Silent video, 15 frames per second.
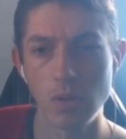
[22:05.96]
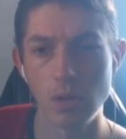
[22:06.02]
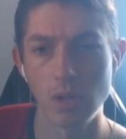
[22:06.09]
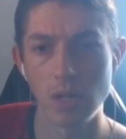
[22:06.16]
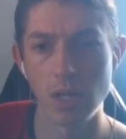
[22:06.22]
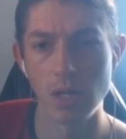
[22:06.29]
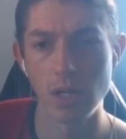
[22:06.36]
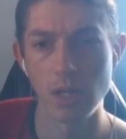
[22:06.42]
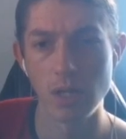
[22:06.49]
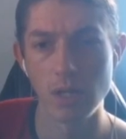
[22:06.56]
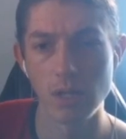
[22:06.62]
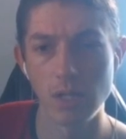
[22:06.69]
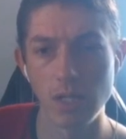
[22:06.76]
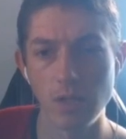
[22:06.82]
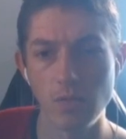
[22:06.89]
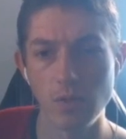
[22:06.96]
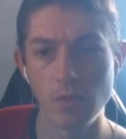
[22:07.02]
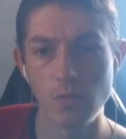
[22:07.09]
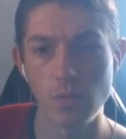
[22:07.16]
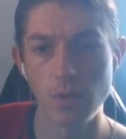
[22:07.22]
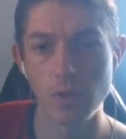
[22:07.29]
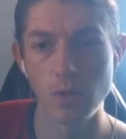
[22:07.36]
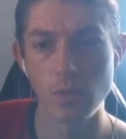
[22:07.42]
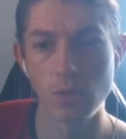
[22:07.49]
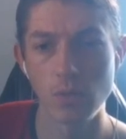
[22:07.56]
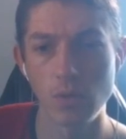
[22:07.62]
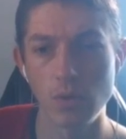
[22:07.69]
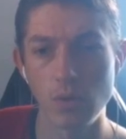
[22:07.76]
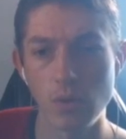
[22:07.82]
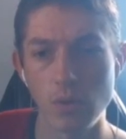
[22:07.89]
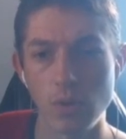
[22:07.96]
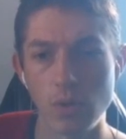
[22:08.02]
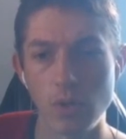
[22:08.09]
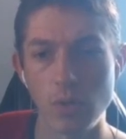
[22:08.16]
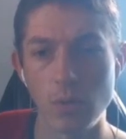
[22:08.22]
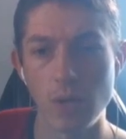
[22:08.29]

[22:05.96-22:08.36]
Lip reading: And even if we don't knock you